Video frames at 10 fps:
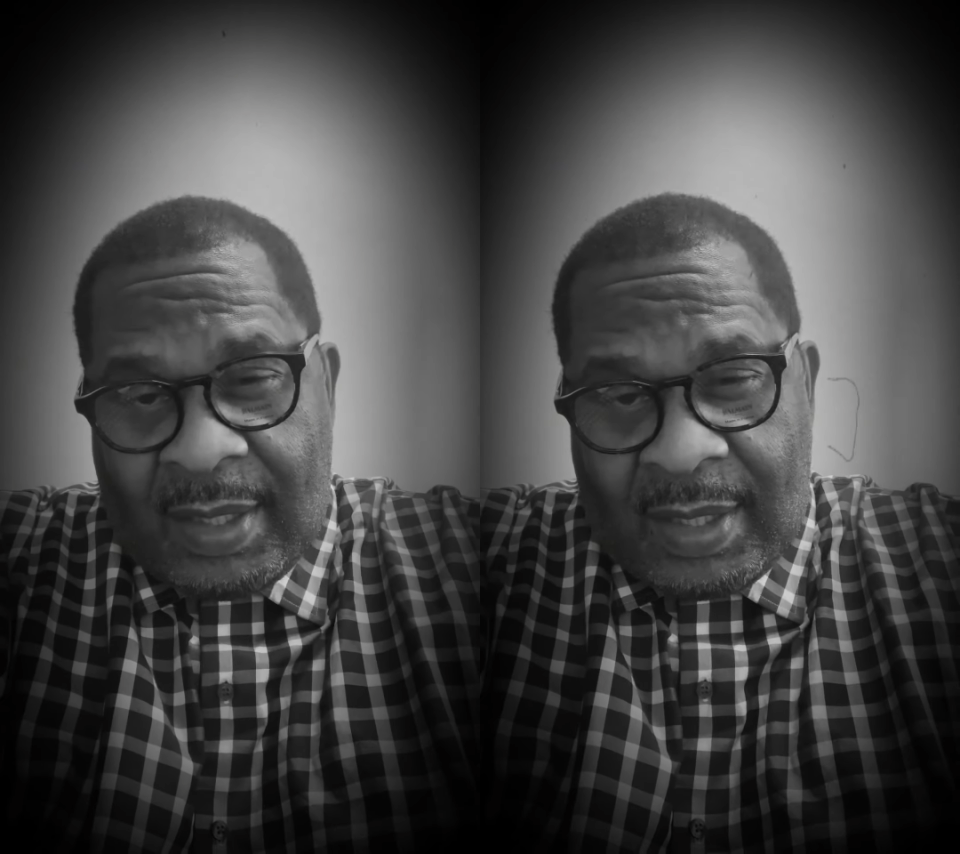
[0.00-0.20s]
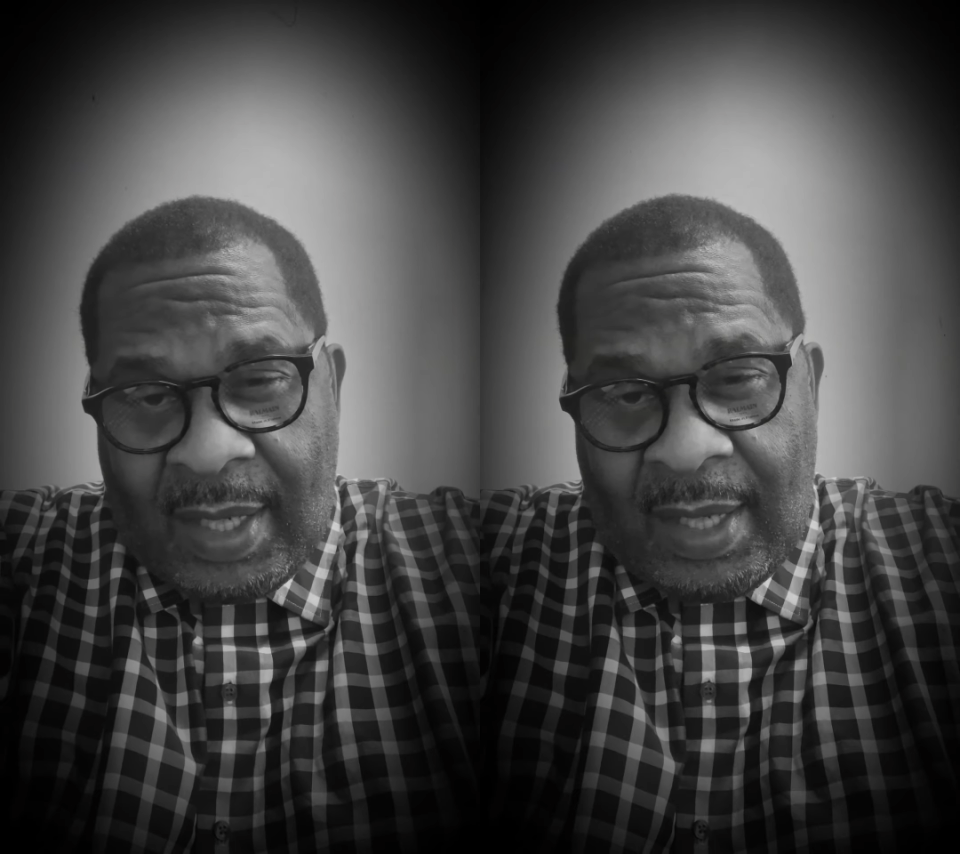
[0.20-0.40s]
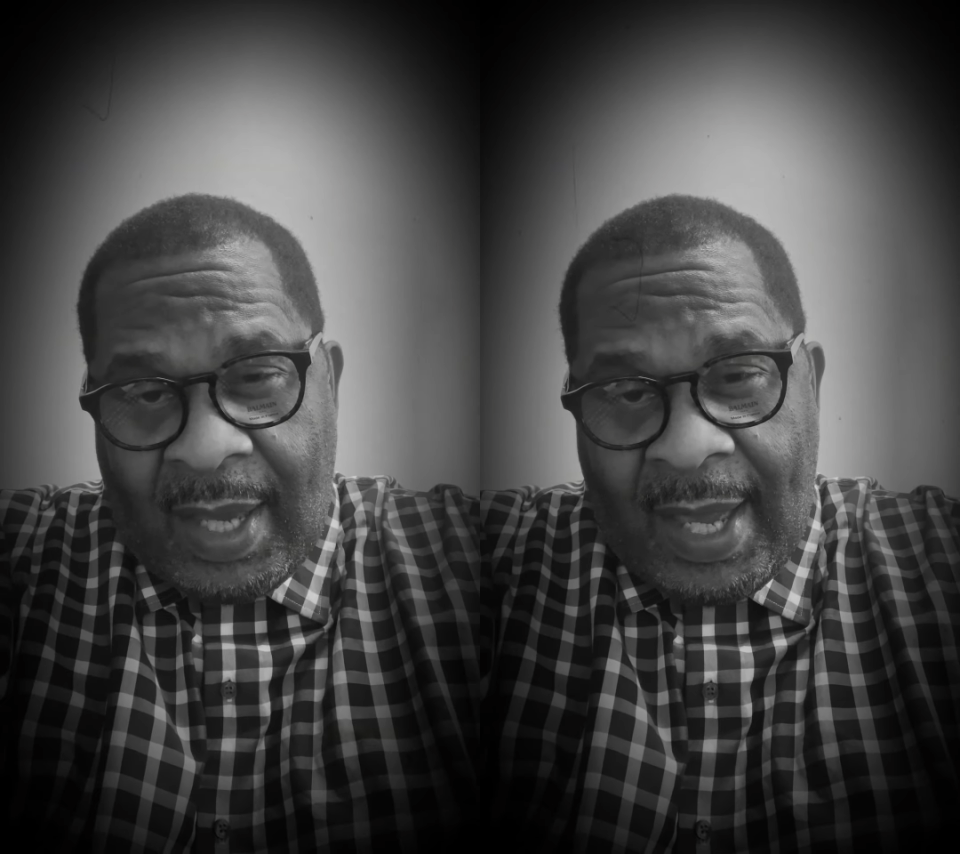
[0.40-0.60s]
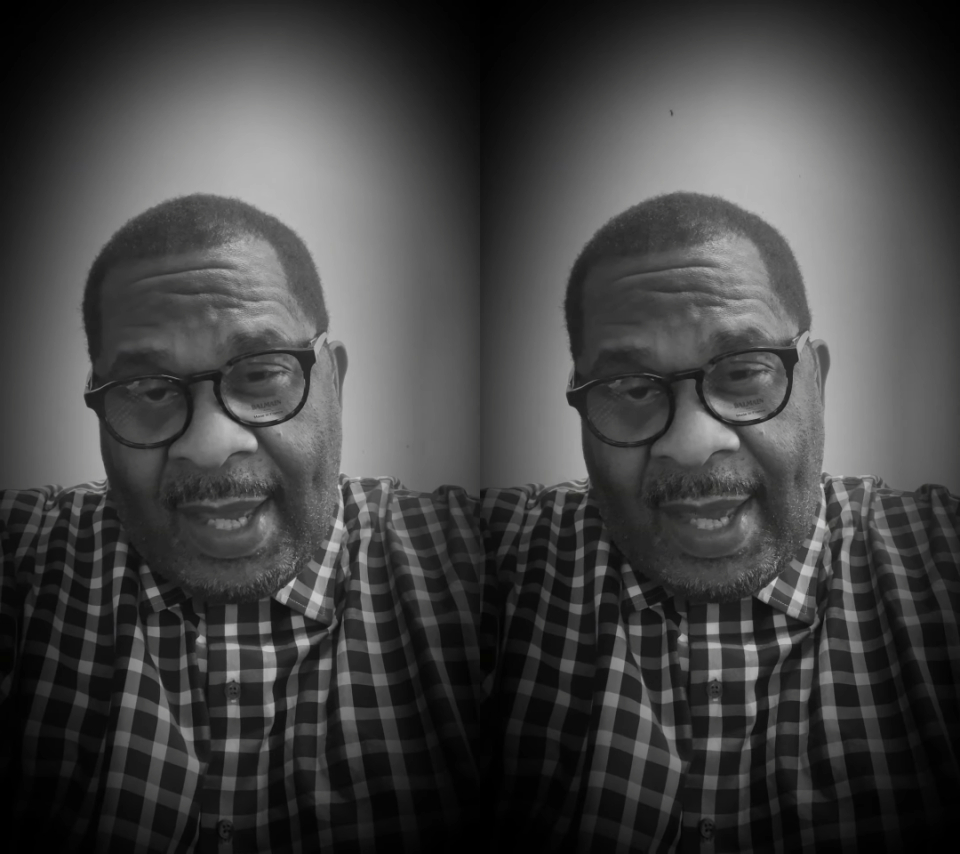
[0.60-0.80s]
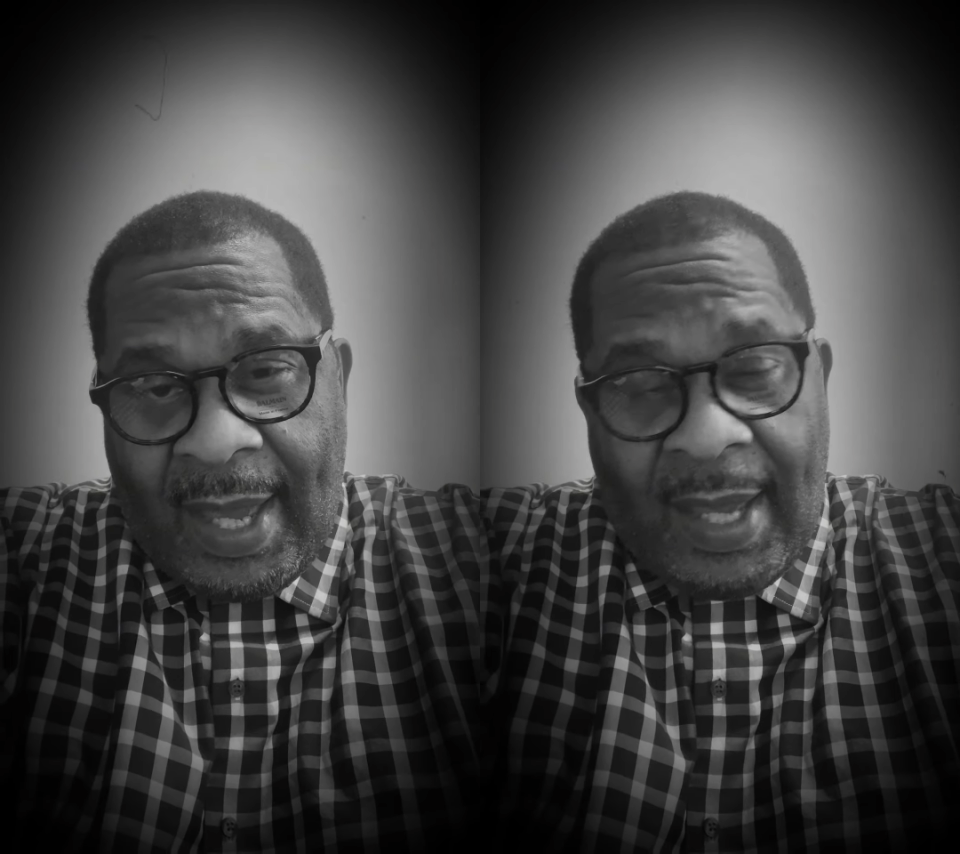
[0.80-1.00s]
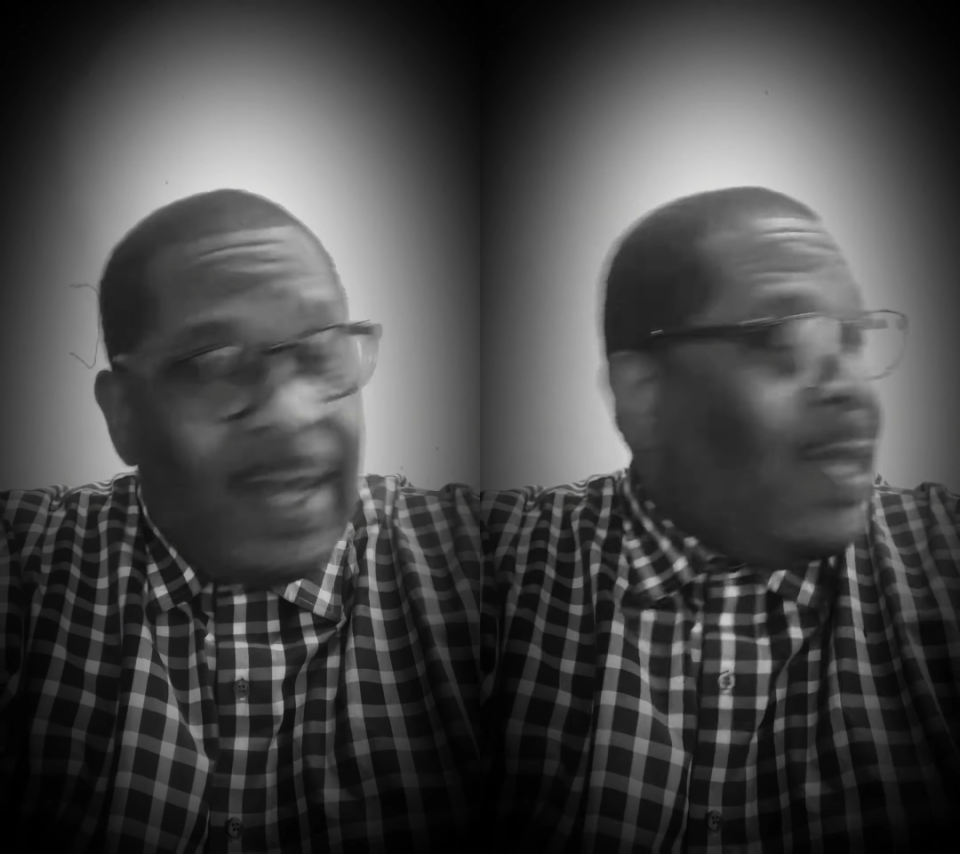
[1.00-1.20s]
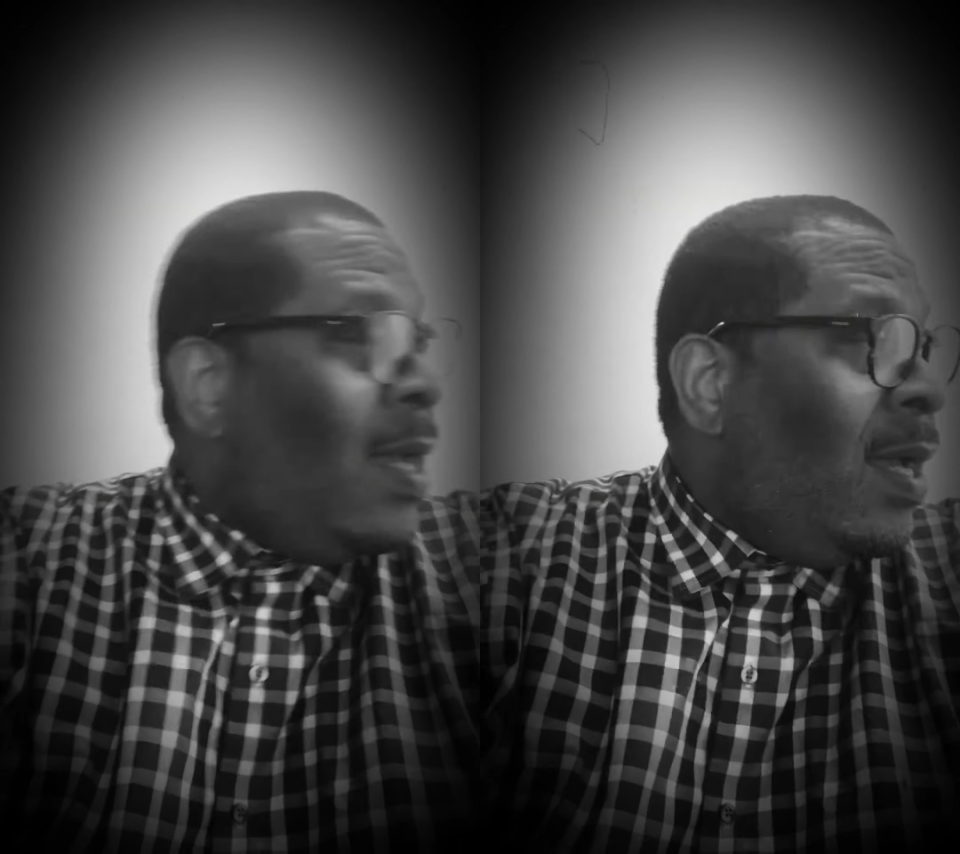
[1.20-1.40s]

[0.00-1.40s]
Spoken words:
CAA.